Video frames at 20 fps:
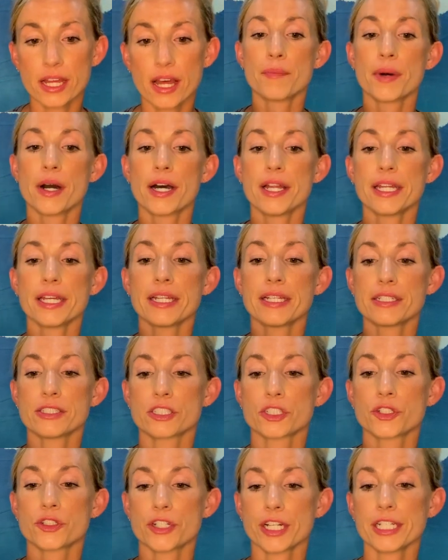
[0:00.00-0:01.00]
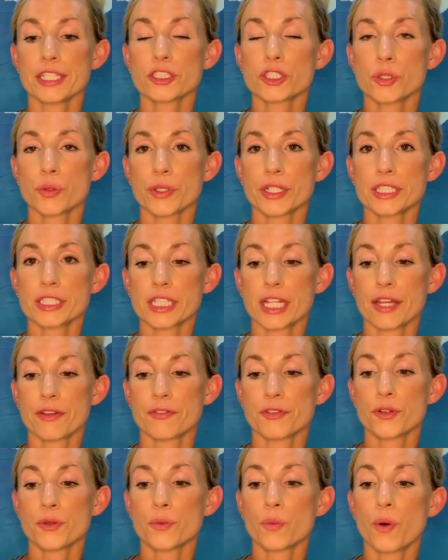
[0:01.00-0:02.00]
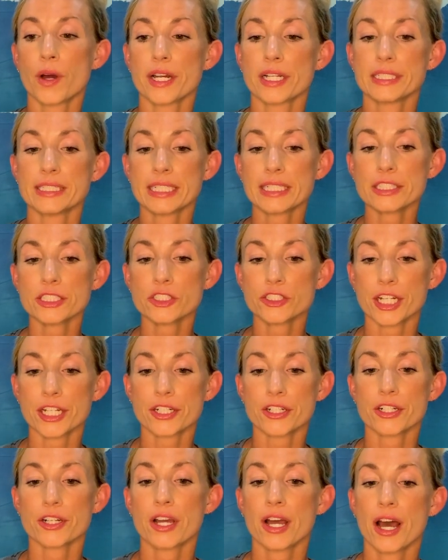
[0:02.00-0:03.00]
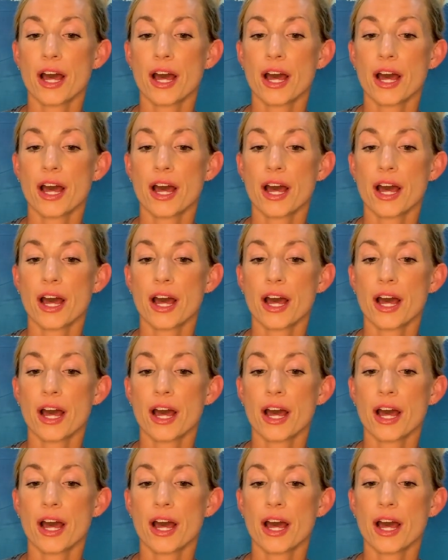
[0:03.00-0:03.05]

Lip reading: but it is a great choice if you want a daily trainer